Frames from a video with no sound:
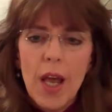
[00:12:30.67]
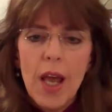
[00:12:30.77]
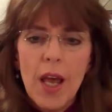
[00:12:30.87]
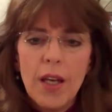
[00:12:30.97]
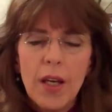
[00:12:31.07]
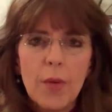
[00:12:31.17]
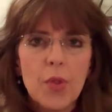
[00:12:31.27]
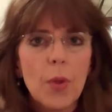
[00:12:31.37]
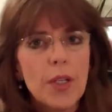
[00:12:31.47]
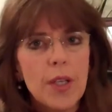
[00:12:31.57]
And
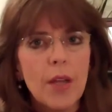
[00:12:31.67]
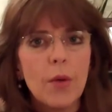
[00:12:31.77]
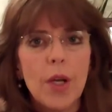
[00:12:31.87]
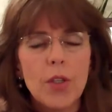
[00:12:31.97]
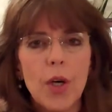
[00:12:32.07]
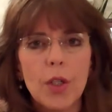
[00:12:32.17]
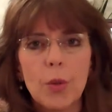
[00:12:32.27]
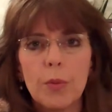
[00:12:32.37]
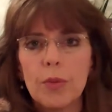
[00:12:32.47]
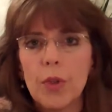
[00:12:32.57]
so I sat there and I talked
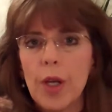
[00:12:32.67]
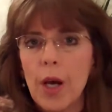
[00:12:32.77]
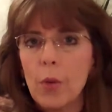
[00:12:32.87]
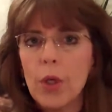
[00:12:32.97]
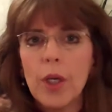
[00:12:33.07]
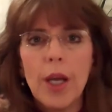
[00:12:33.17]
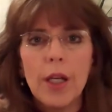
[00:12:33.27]
to him for an hour,